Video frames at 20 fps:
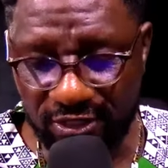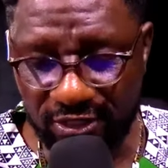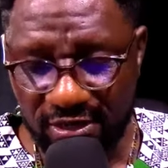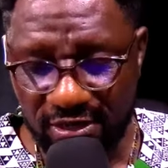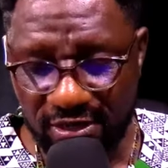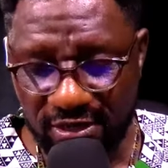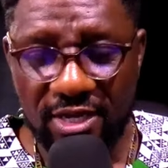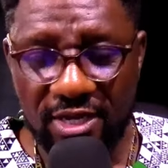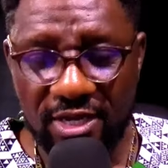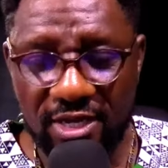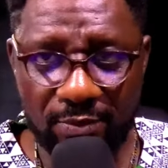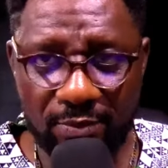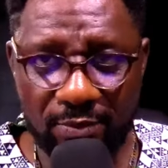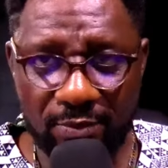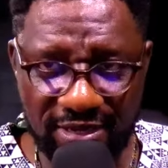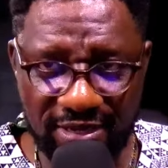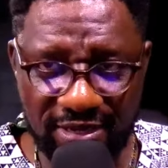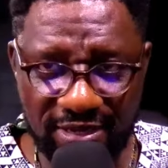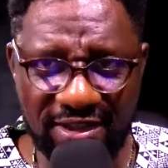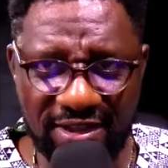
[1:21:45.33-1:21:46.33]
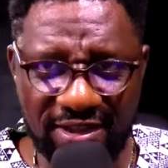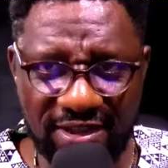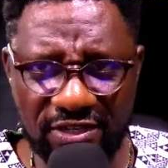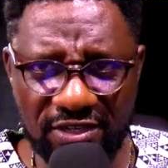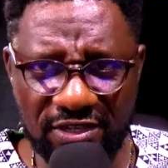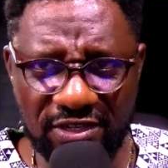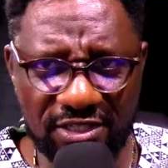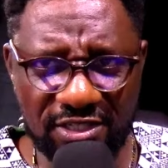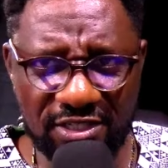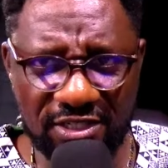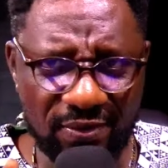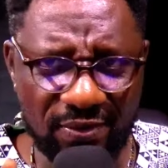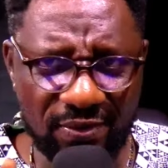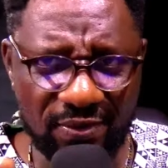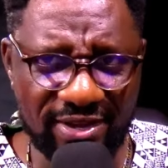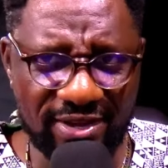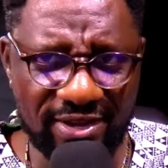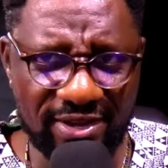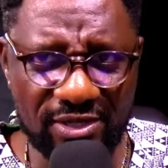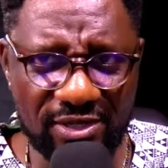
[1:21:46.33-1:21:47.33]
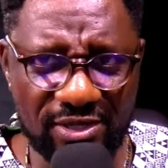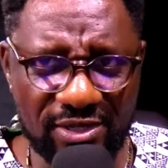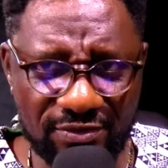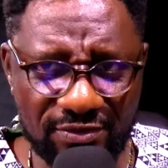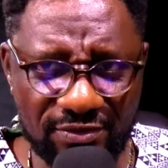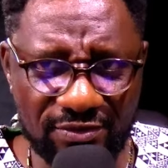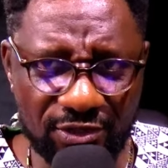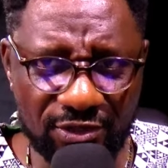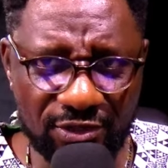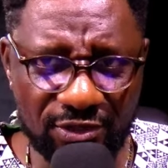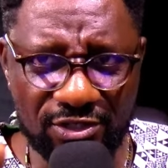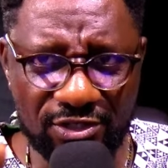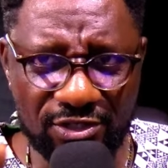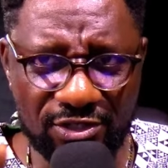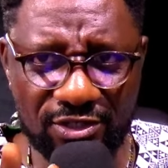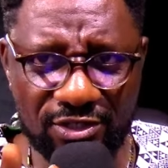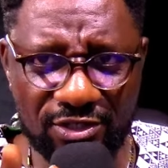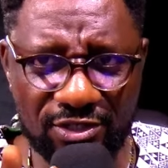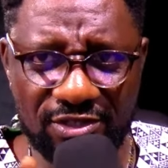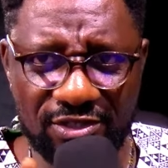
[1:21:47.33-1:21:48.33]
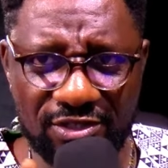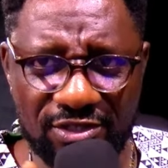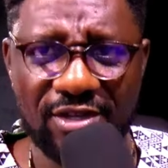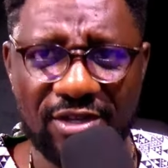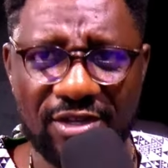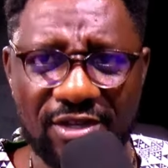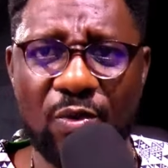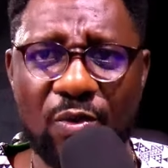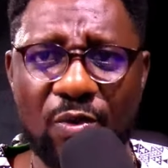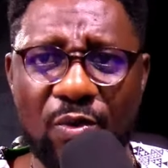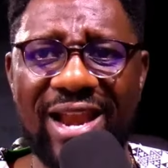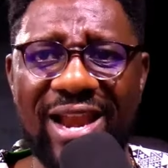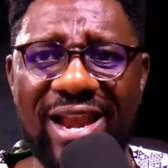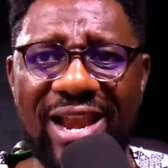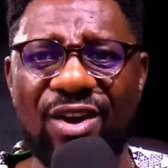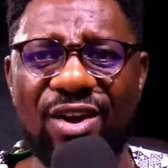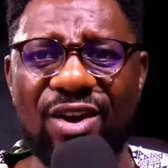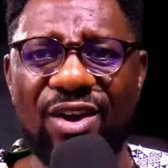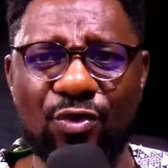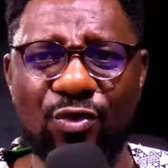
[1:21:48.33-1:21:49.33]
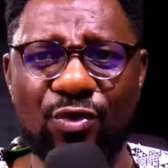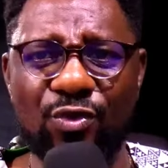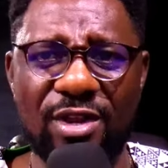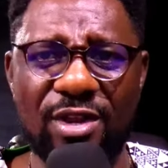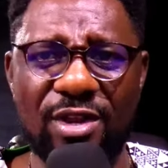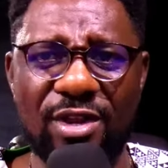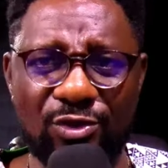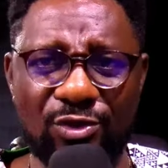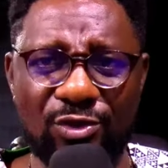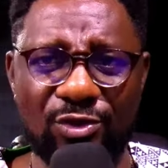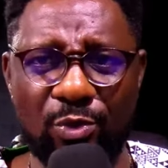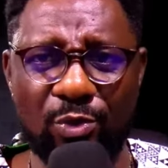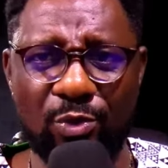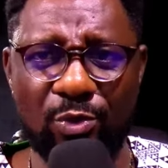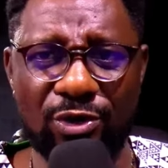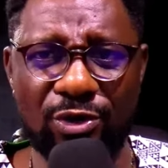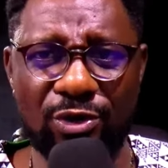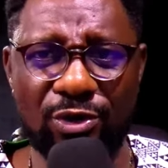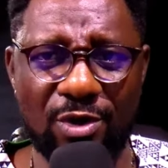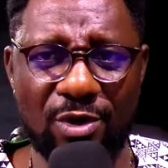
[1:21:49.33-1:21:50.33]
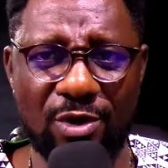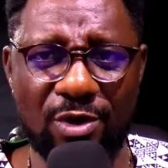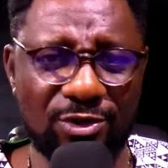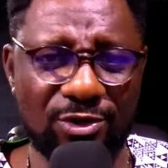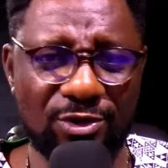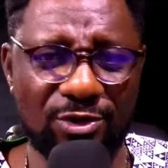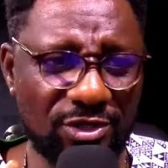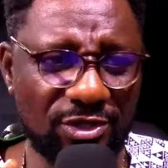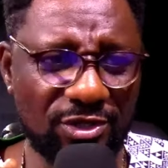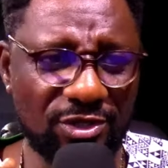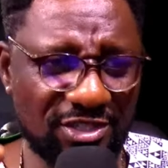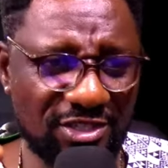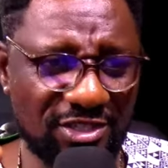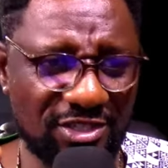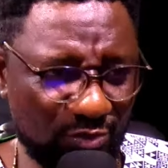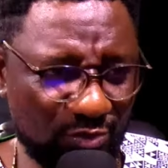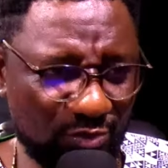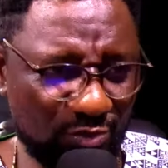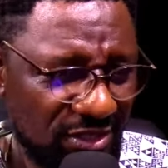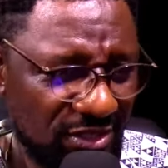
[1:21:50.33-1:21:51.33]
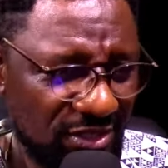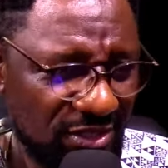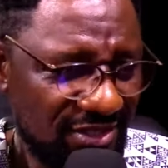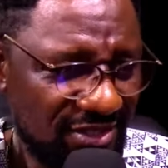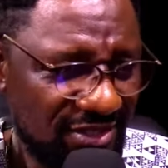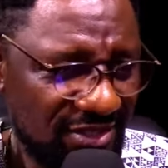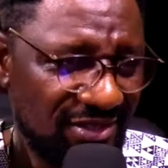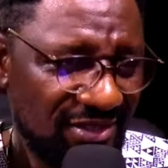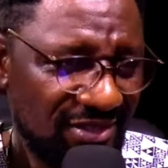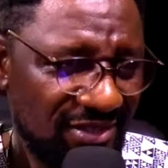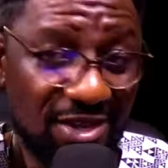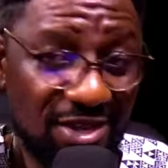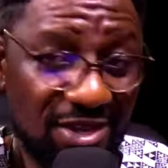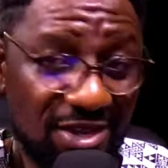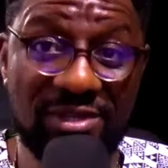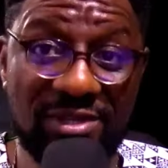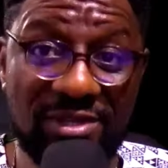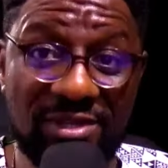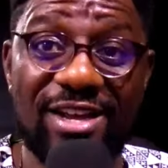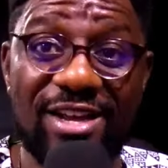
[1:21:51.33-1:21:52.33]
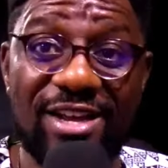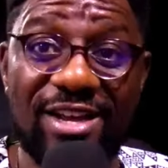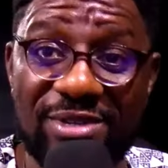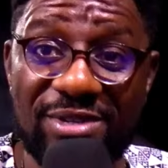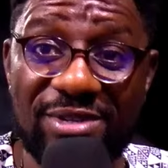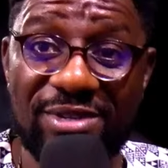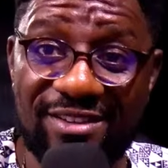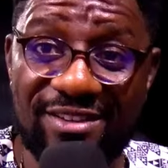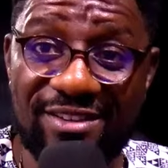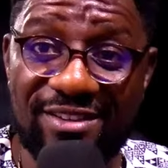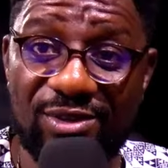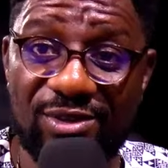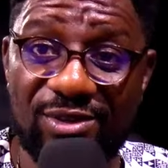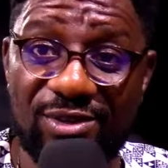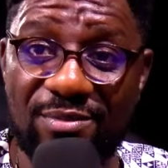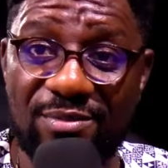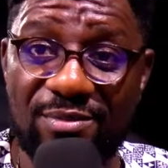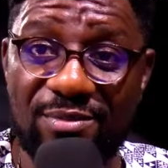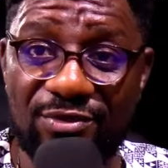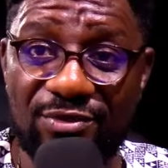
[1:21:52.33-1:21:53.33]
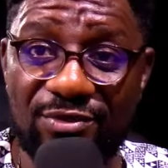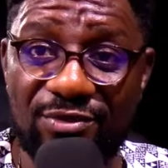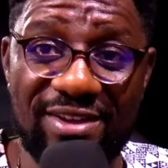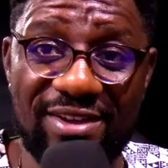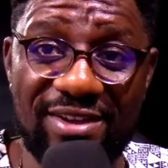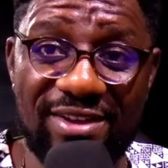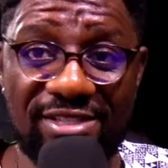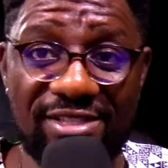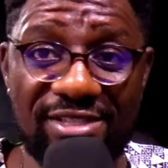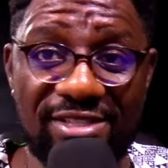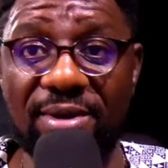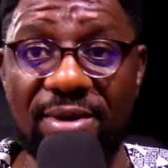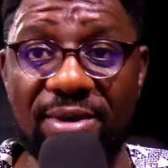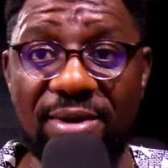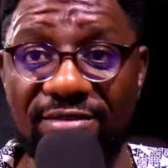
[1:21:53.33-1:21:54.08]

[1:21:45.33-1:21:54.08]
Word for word: But after I finish this, I will evaluate if all this wahala of going to board, coming to this is worth it. Please tell me, sir. Don't let me even evaluate it myself.